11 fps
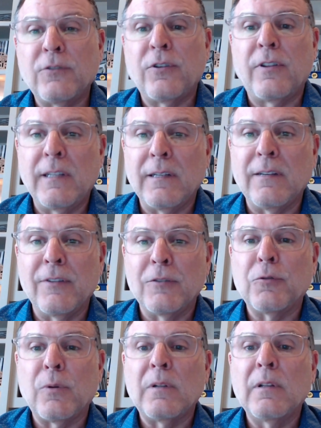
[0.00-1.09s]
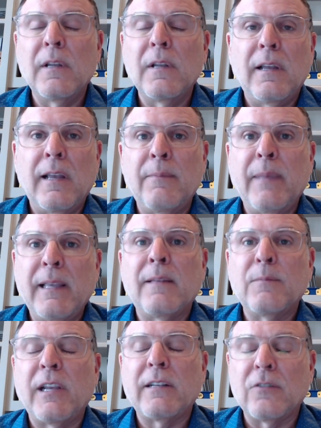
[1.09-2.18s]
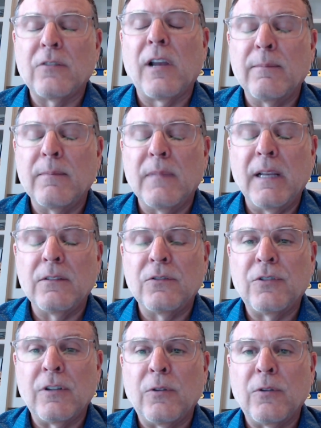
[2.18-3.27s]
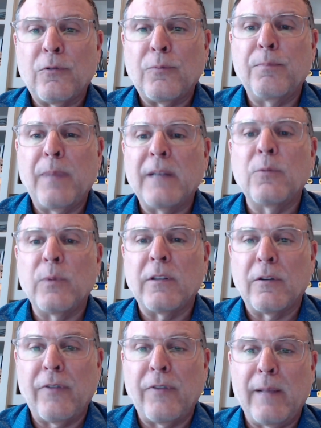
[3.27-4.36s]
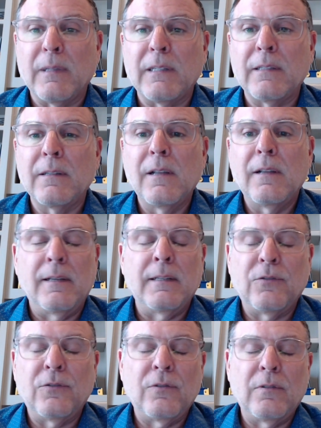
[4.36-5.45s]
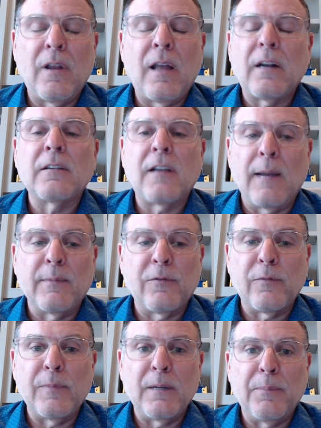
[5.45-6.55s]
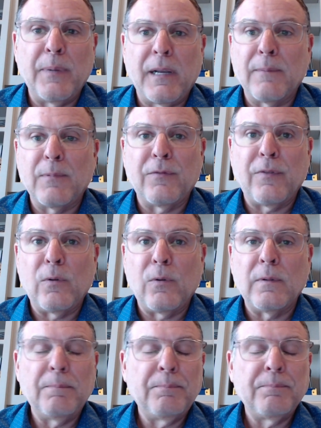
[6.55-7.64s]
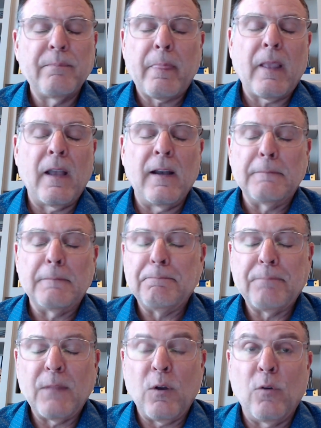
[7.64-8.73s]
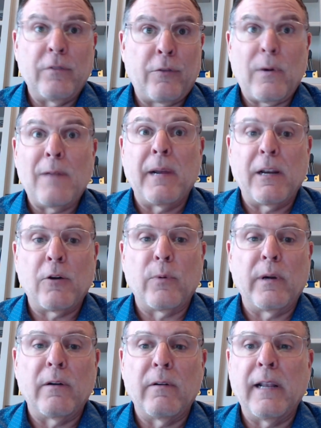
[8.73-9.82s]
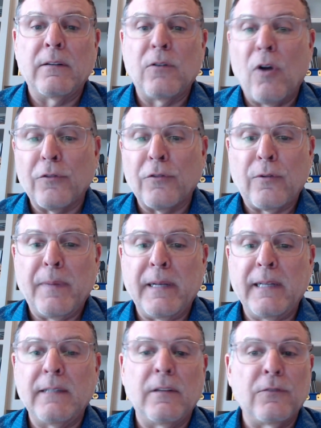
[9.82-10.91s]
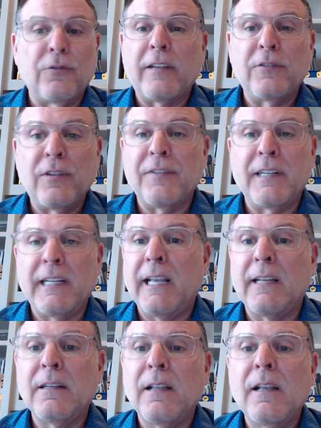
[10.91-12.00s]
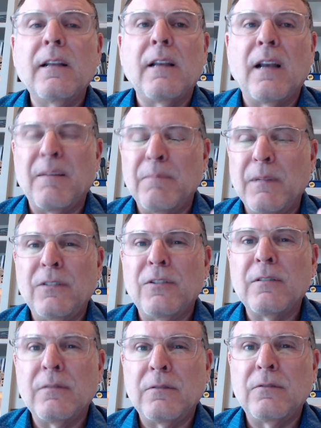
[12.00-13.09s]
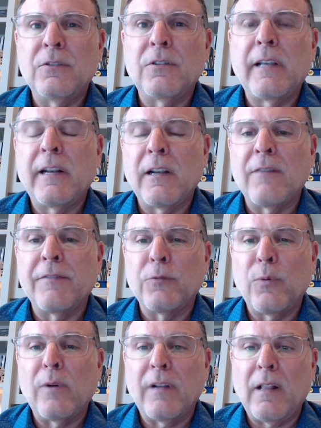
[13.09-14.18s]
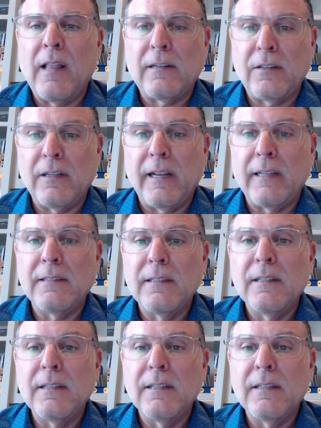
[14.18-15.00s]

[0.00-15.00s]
to the individual and make them take the time to go spend it with their family. It's not uncommon for me to pick up the phone throughout my career and call somebody and say, Tiffany-Ann, you're getting off at 12:00 today.